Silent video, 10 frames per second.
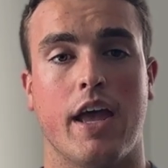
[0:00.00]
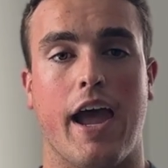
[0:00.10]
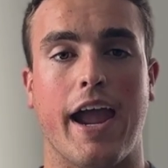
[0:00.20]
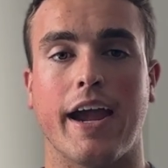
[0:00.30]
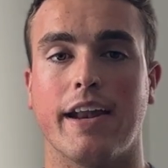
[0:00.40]

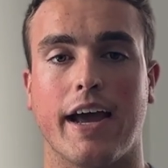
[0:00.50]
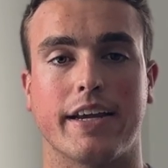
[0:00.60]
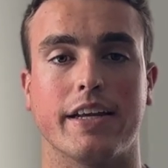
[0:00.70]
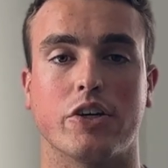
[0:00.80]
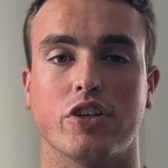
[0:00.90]
and I
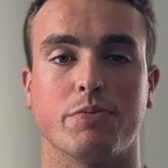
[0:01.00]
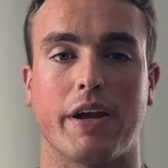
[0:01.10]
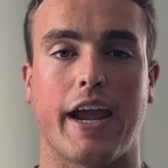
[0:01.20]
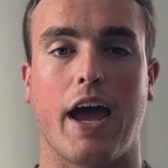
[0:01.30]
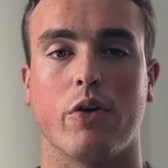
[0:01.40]
can increase my
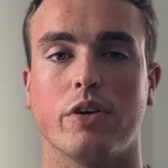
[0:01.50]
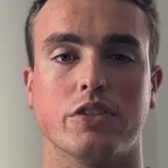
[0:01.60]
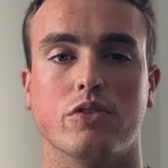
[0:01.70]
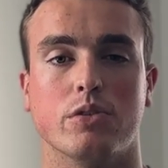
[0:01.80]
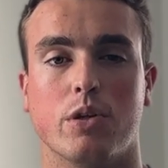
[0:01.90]
calories
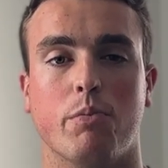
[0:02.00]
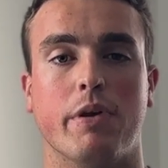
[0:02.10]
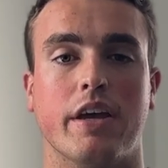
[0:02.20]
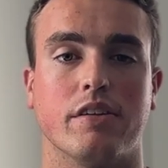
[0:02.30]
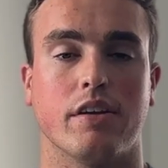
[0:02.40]
a little
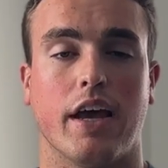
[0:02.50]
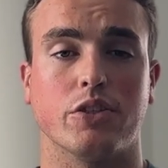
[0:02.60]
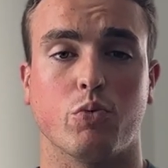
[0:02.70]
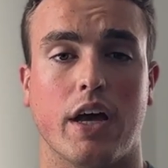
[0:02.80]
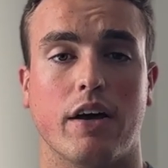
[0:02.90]
bit as
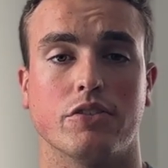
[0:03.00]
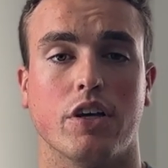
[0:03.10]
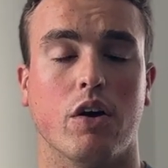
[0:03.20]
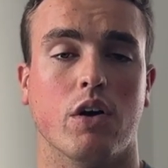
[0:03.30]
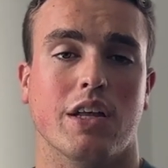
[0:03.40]
well. So